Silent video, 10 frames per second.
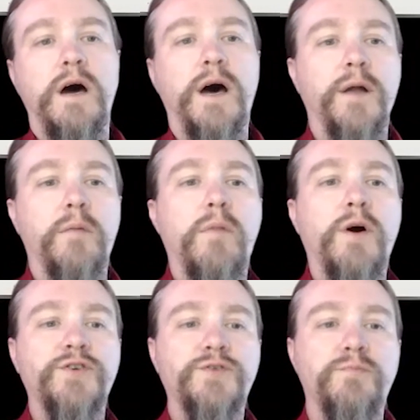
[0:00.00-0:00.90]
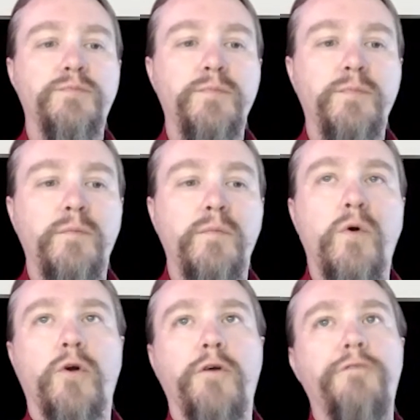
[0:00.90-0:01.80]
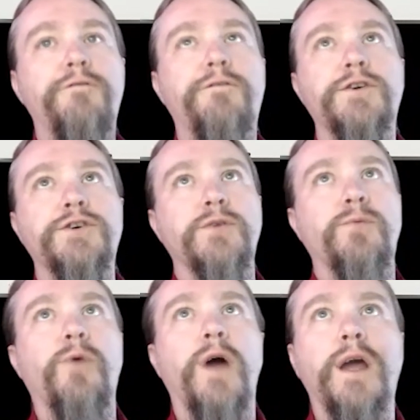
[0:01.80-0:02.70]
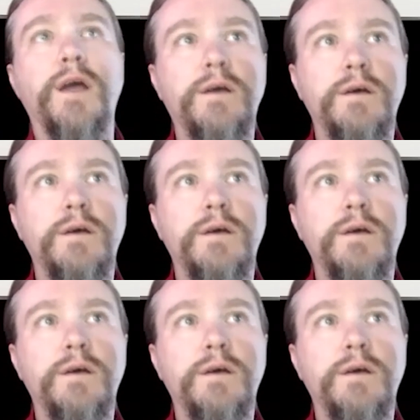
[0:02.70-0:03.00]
on a much more efficient way.